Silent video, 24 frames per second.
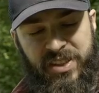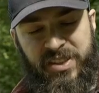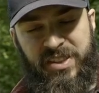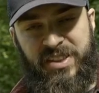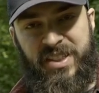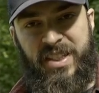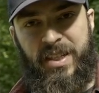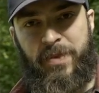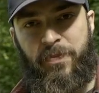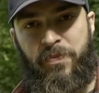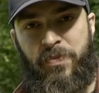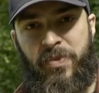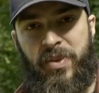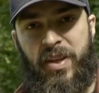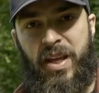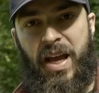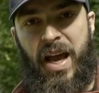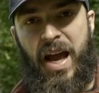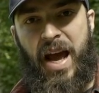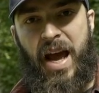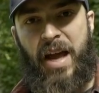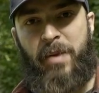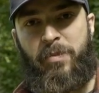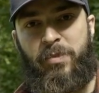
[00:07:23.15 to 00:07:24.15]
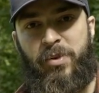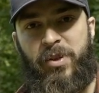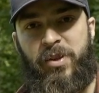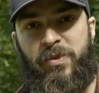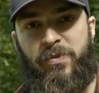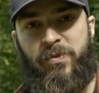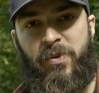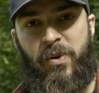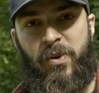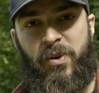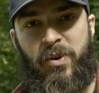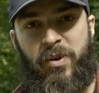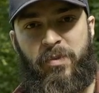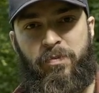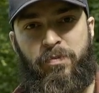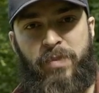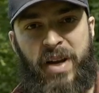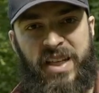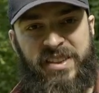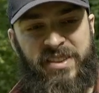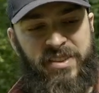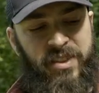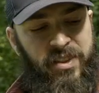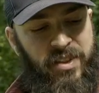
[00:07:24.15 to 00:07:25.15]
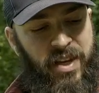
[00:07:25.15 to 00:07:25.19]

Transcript: see, I prefer petzl